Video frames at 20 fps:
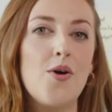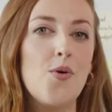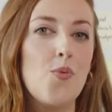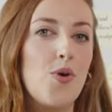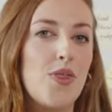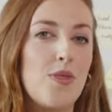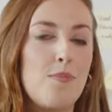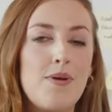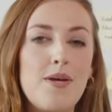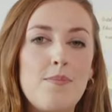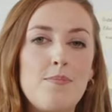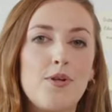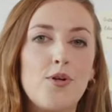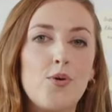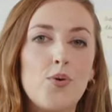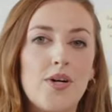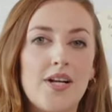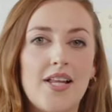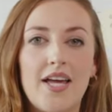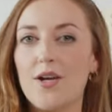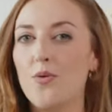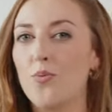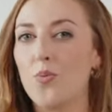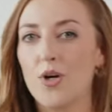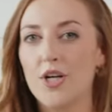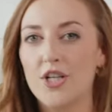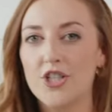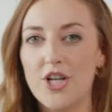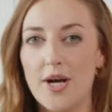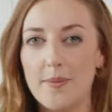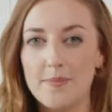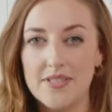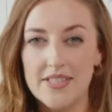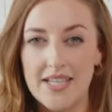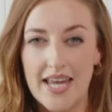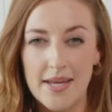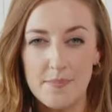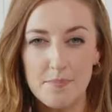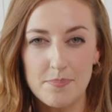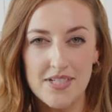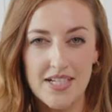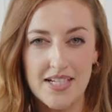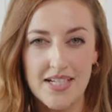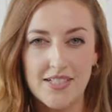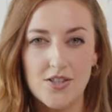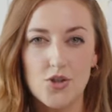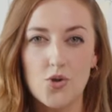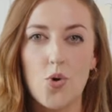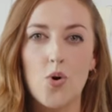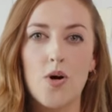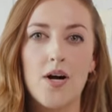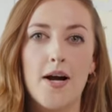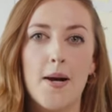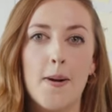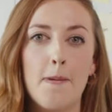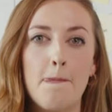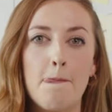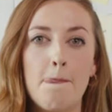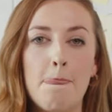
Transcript: with people who are like workshop skeptics or